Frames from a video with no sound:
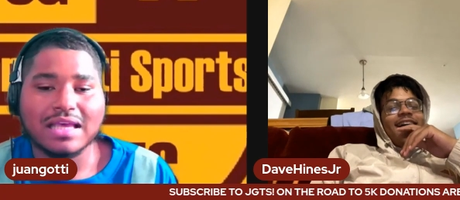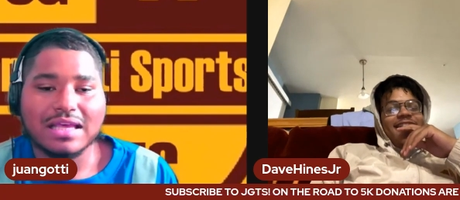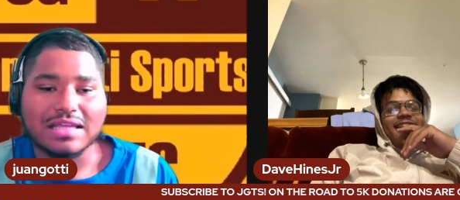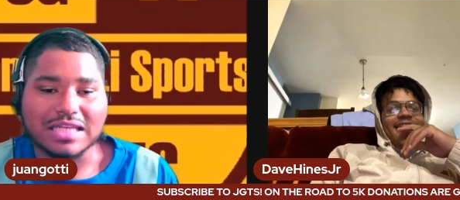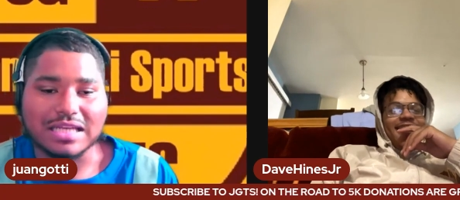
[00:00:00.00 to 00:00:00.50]

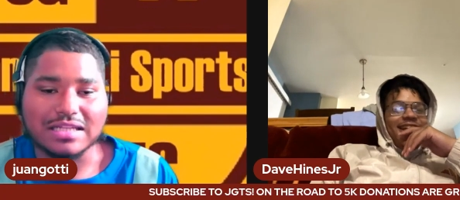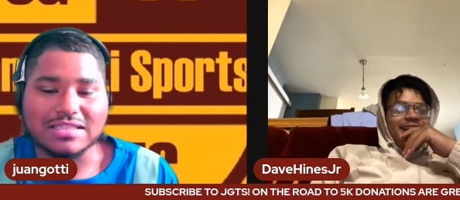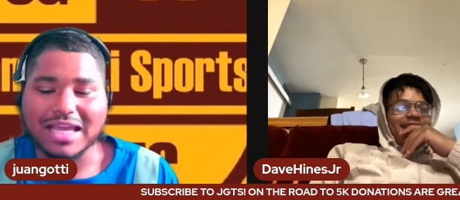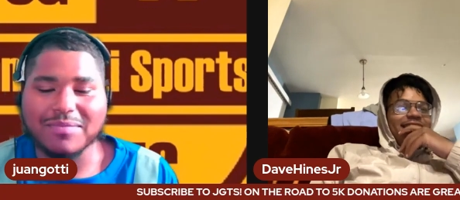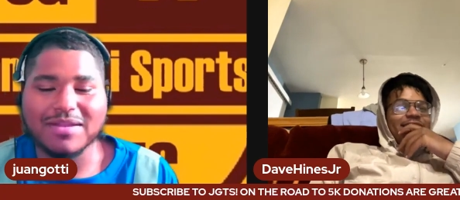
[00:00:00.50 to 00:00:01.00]
Speaker 1: yeah,
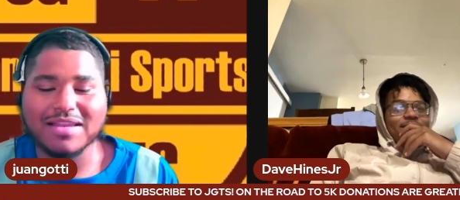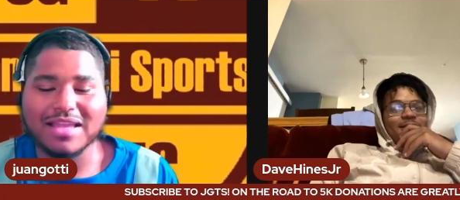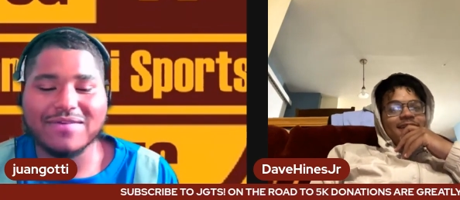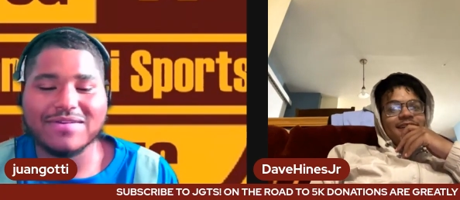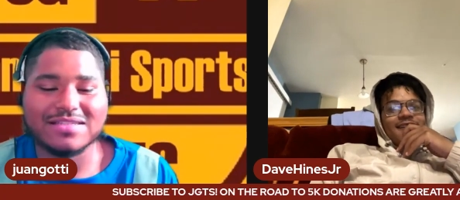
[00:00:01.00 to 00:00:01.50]
Jamin
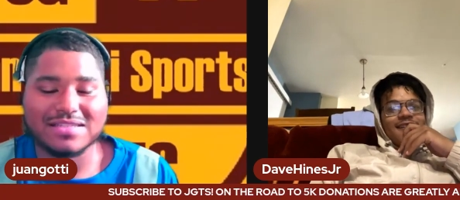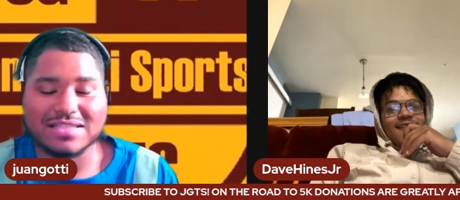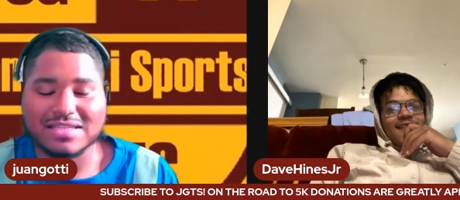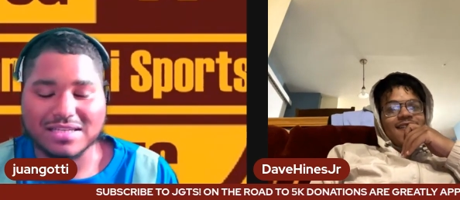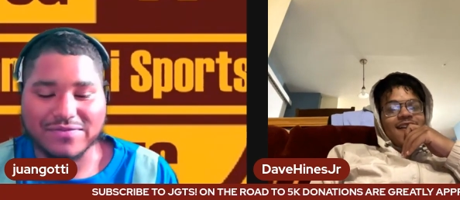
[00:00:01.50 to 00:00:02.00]
Davis
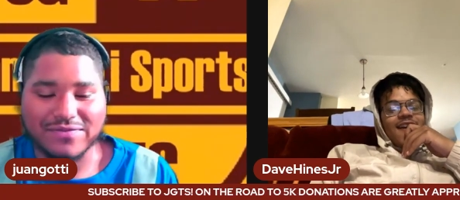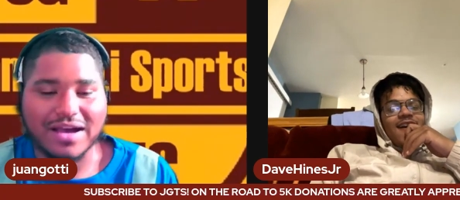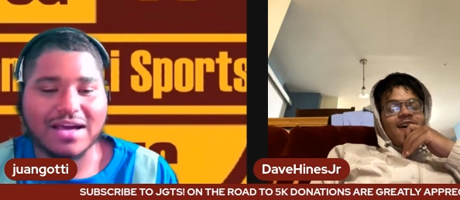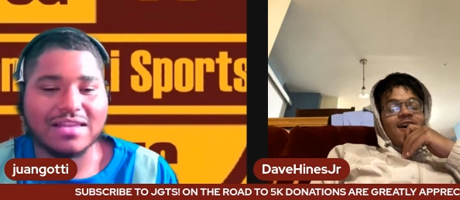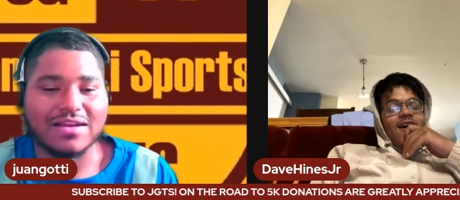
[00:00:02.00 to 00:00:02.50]

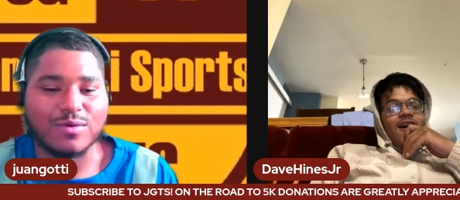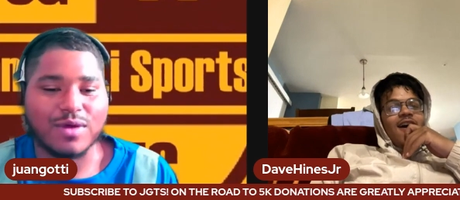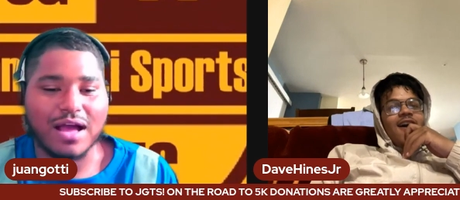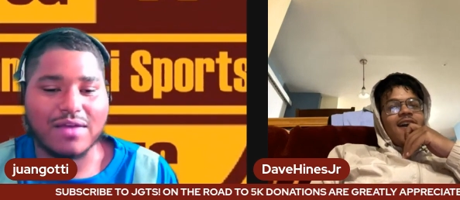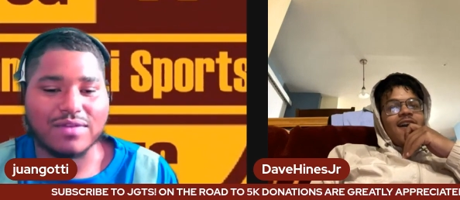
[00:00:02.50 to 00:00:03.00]
finally
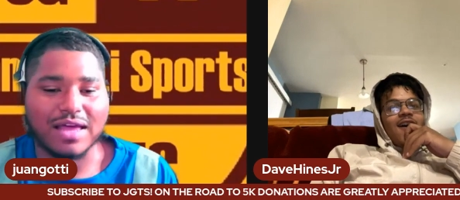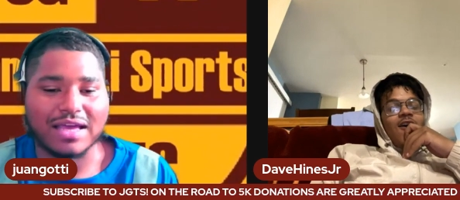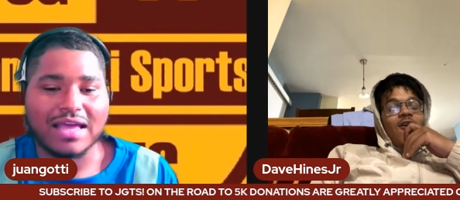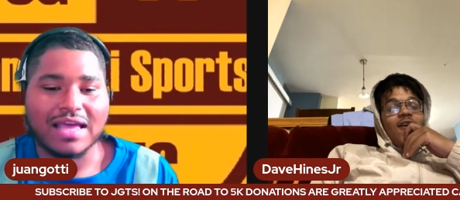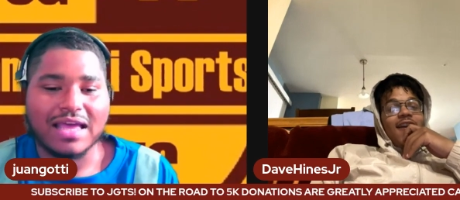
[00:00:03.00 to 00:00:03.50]
arrived. Like oh.
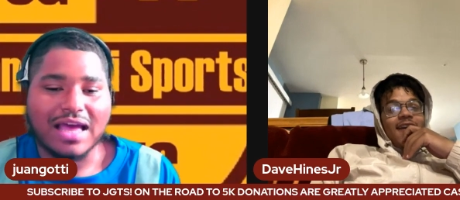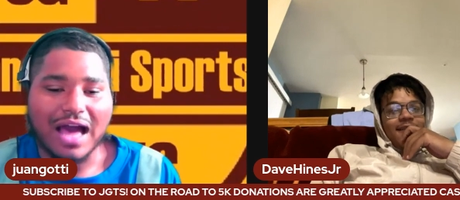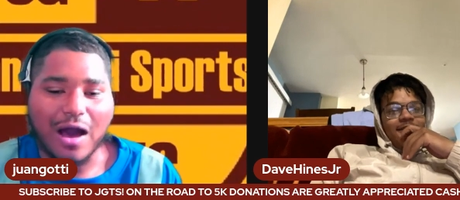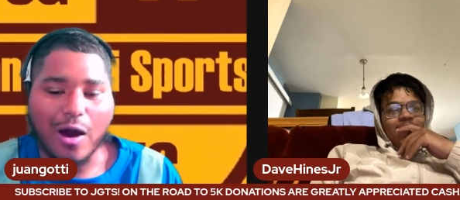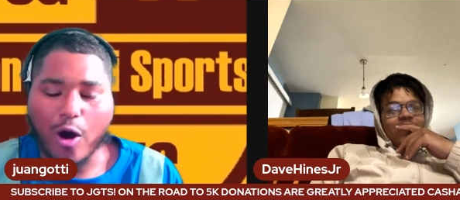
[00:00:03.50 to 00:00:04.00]

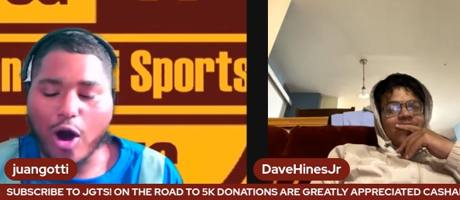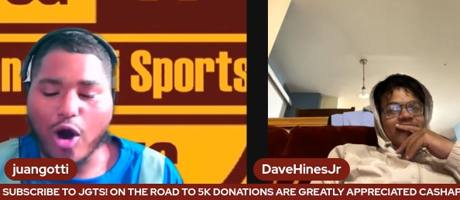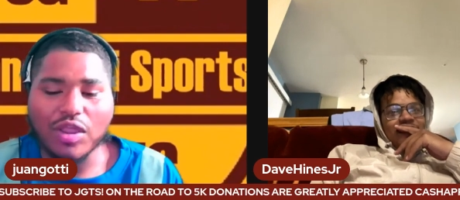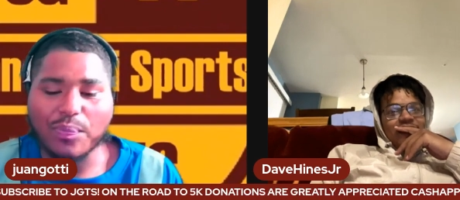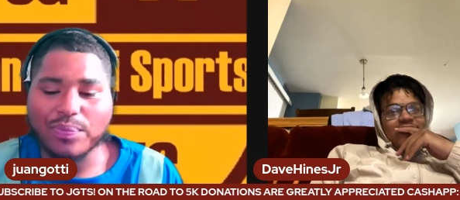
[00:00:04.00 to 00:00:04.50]
all
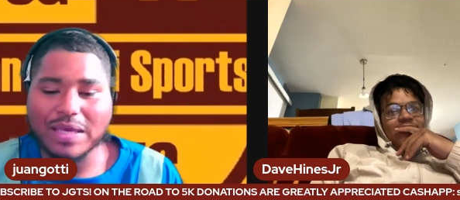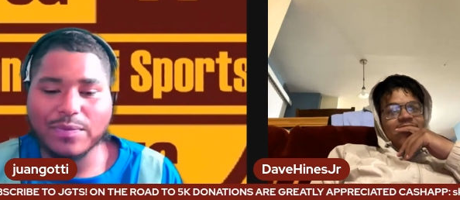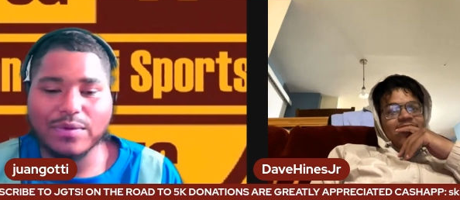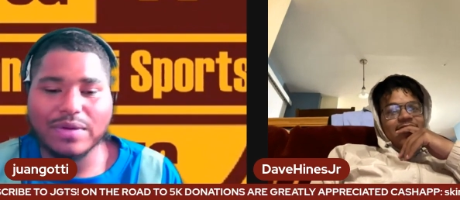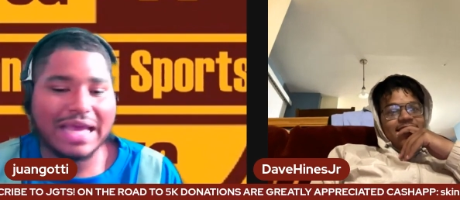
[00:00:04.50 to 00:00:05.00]
the people
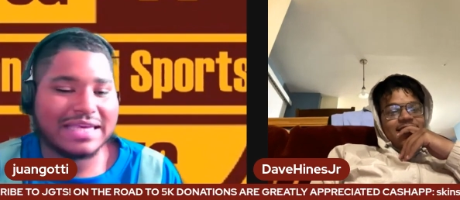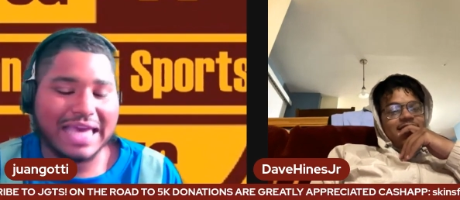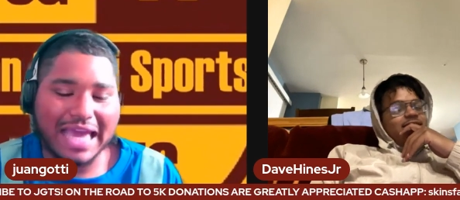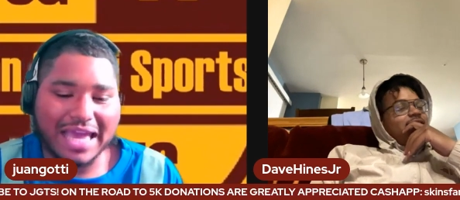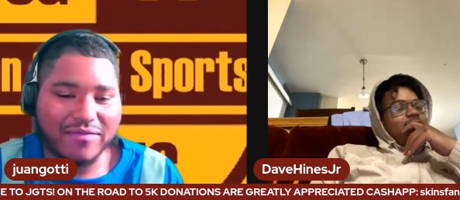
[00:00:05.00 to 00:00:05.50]
that
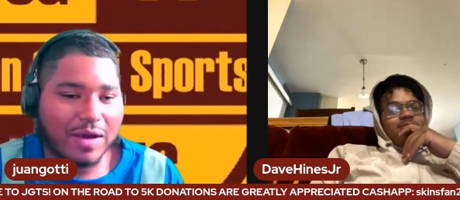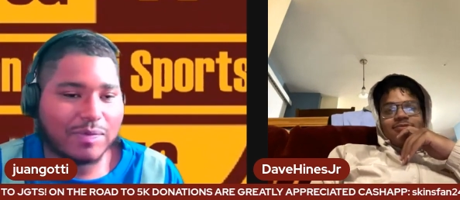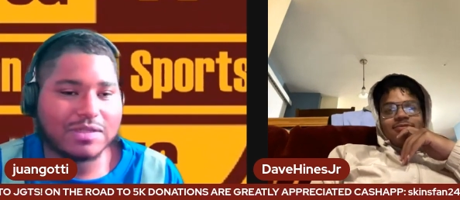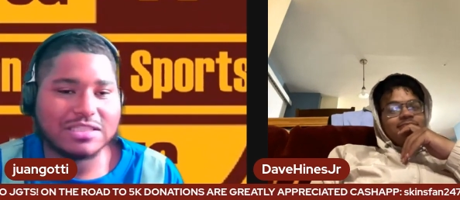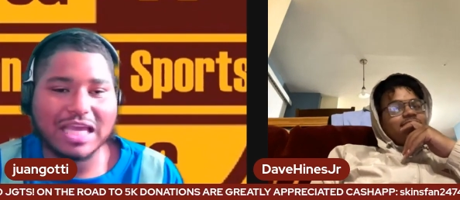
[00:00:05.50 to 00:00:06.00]
gave up on
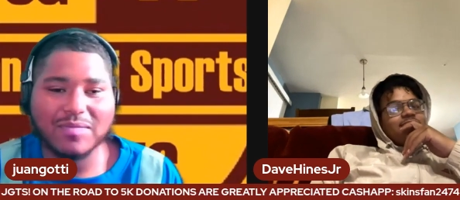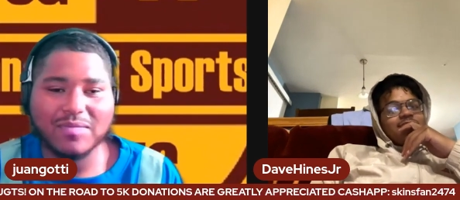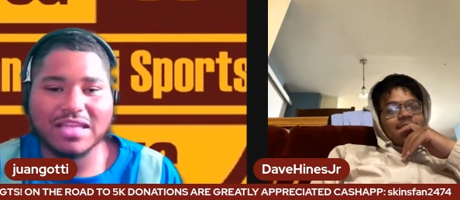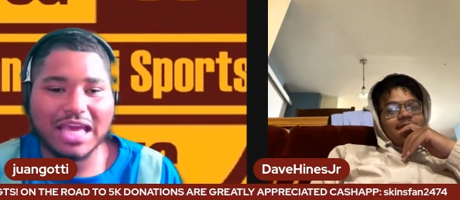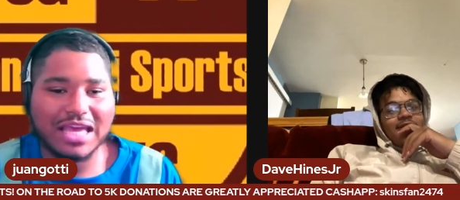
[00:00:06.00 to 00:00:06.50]
Jamin
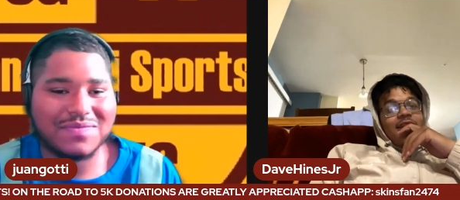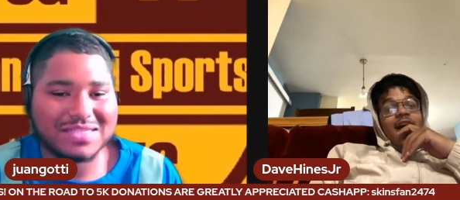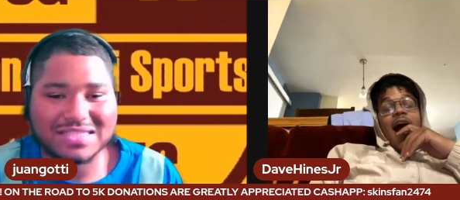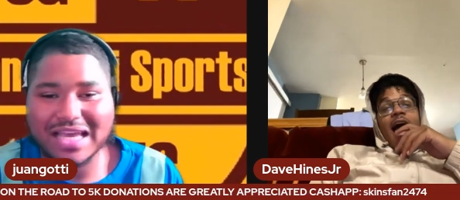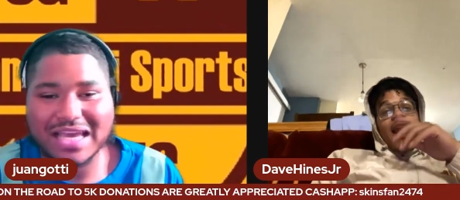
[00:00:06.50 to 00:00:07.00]
Davis,
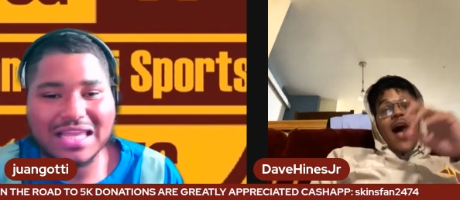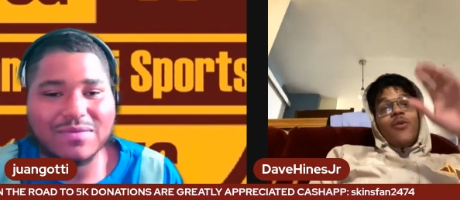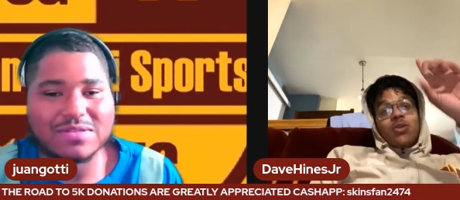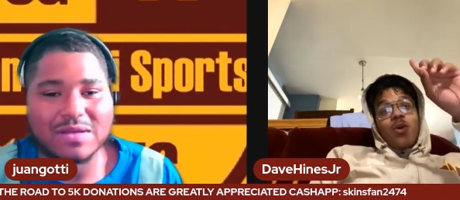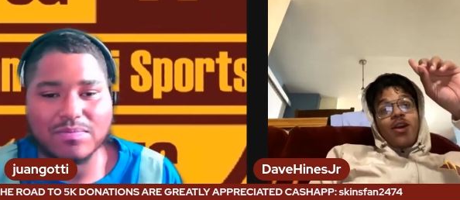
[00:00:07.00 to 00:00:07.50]
and I was
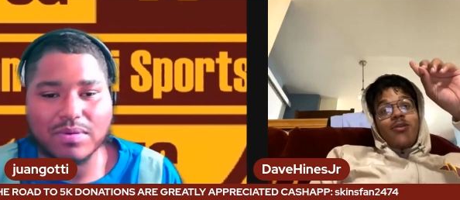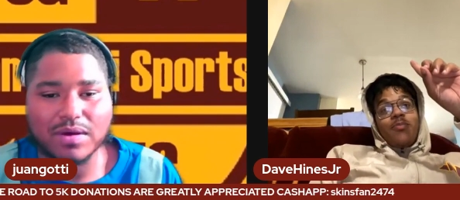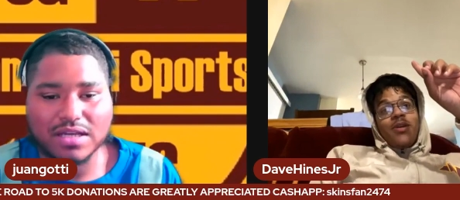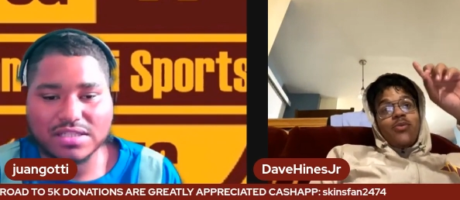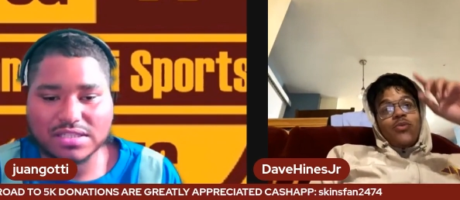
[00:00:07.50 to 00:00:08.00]
one of
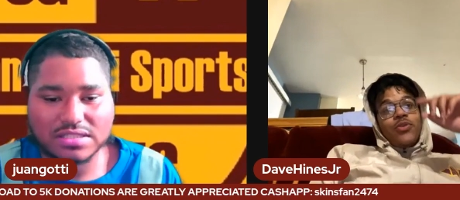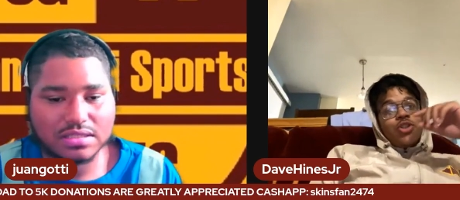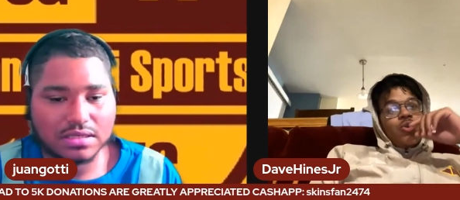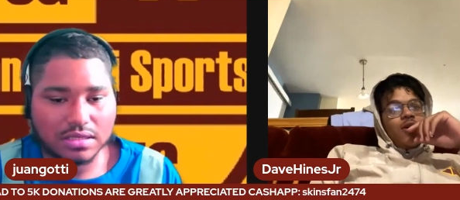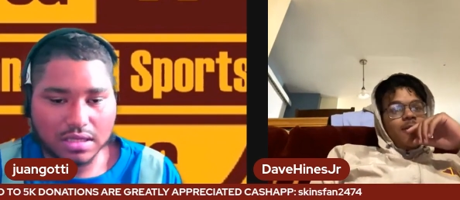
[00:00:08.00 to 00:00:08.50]
those
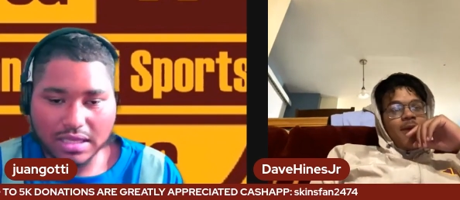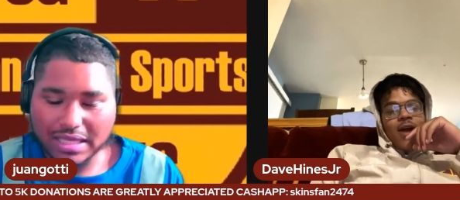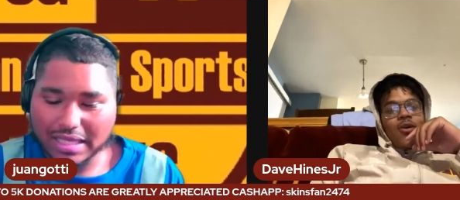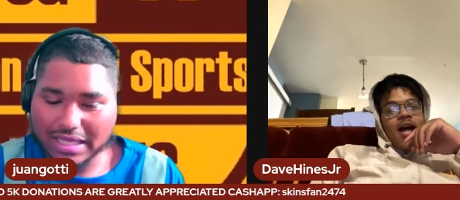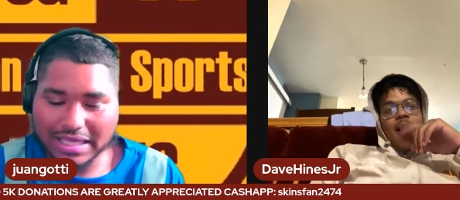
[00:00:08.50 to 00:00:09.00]
people. not
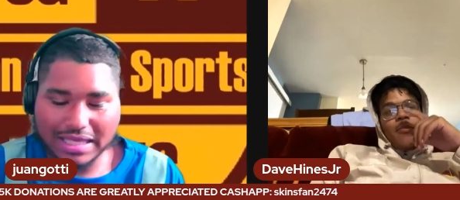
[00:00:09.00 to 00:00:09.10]
gonna lie, I'm